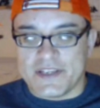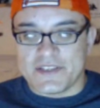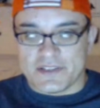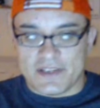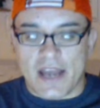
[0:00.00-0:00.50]

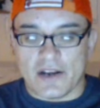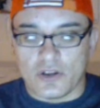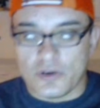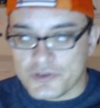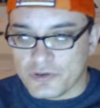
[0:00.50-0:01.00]
he's gotten
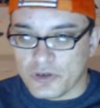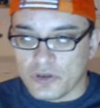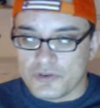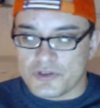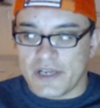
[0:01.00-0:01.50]
closer and
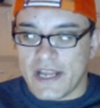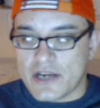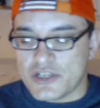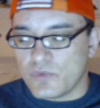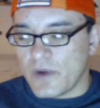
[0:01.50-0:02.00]
closer, and he
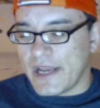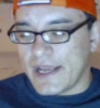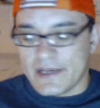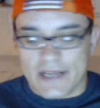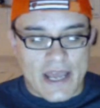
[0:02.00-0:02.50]
actually went
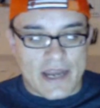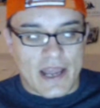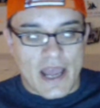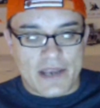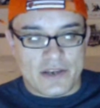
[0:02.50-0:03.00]
and got
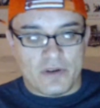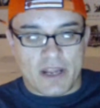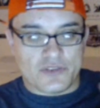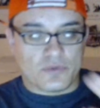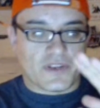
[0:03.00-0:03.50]
on, you know,
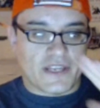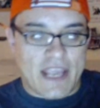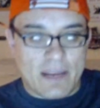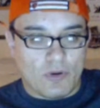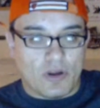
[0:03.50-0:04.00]
got to where the
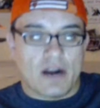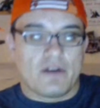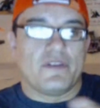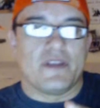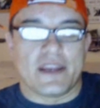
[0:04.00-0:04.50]
cable
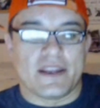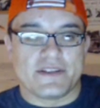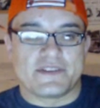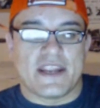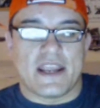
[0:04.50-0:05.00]
car thing is,